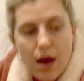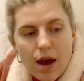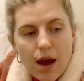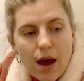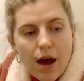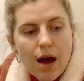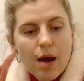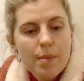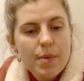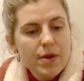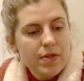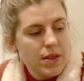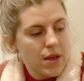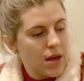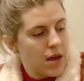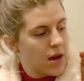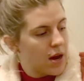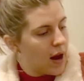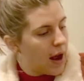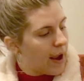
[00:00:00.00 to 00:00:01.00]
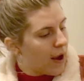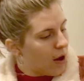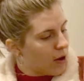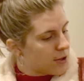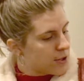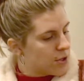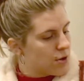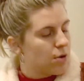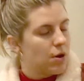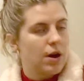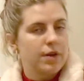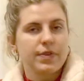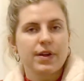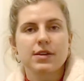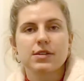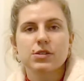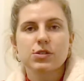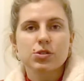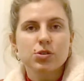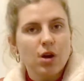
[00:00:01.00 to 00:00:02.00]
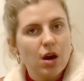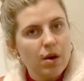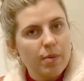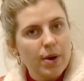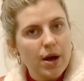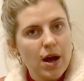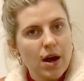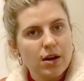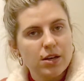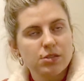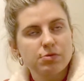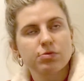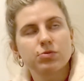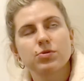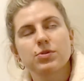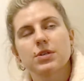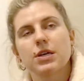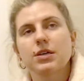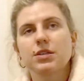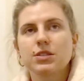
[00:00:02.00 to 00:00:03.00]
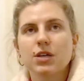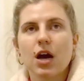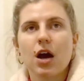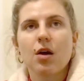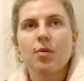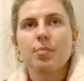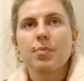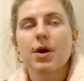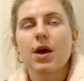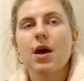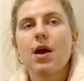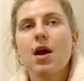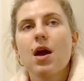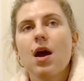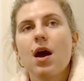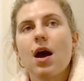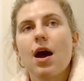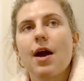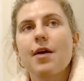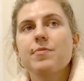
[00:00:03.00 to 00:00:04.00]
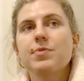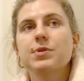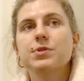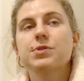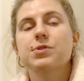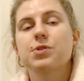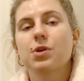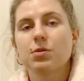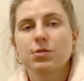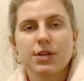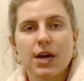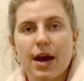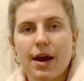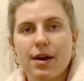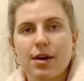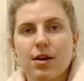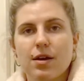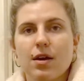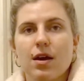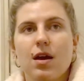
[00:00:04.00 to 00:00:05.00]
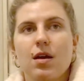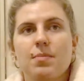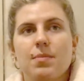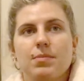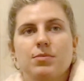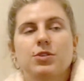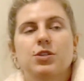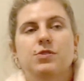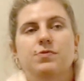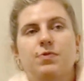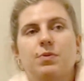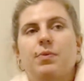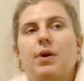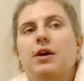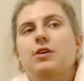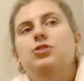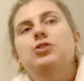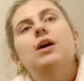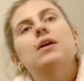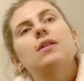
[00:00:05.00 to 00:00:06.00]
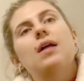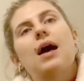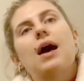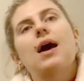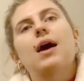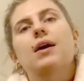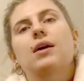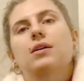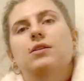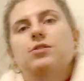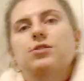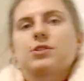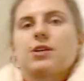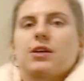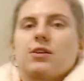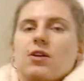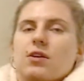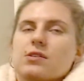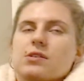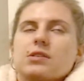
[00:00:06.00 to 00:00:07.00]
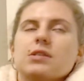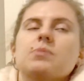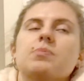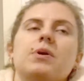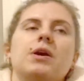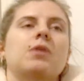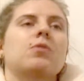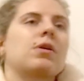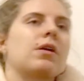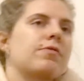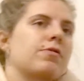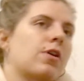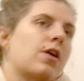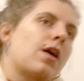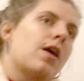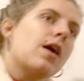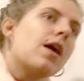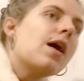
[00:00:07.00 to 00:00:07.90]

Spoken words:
And then I also got that Starbucks, which was dumb, but I've been so tired just from jet lag and just not sleeping, whatever.